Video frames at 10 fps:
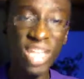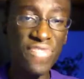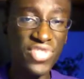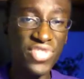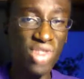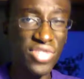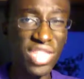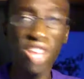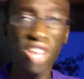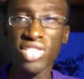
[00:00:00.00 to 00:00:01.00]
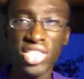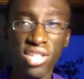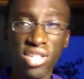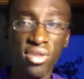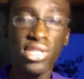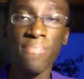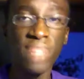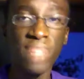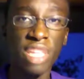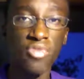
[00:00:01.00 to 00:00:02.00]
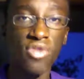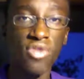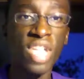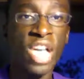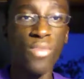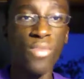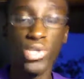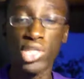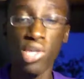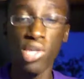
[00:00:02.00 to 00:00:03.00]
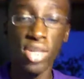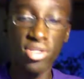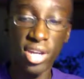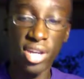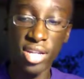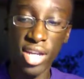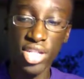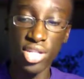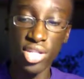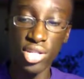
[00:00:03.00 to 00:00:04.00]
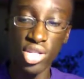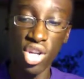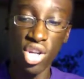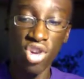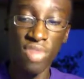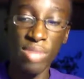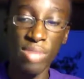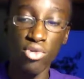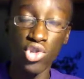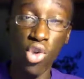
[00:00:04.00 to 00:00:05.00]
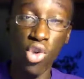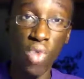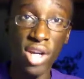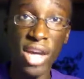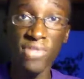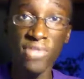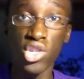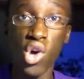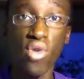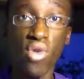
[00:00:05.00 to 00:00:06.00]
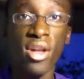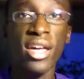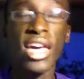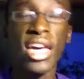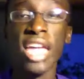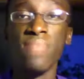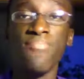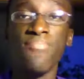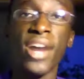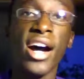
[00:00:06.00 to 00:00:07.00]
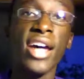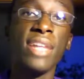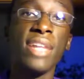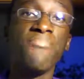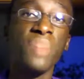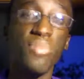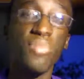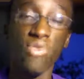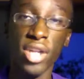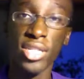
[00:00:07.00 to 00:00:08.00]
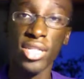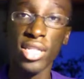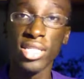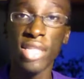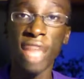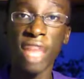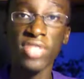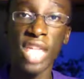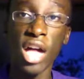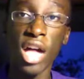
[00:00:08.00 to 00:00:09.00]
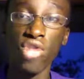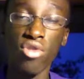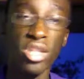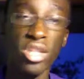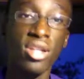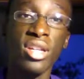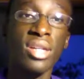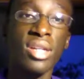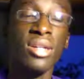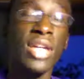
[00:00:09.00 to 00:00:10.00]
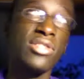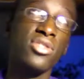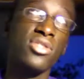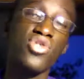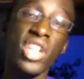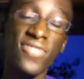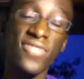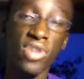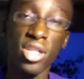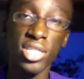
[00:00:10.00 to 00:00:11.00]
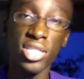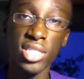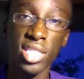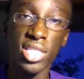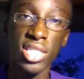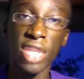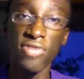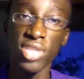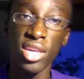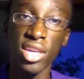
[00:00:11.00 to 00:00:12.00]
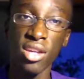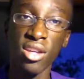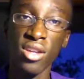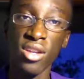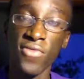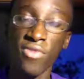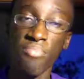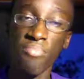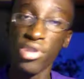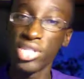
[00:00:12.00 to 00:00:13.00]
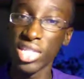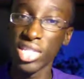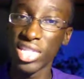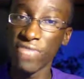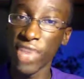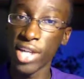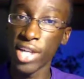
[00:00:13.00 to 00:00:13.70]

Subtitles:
So I think that will deter some people with slower internet connections, or people who don't want to have to go and buy a Blu-ray disc and have to download it and have to transfer it onto the disc and everything from purchasing this device.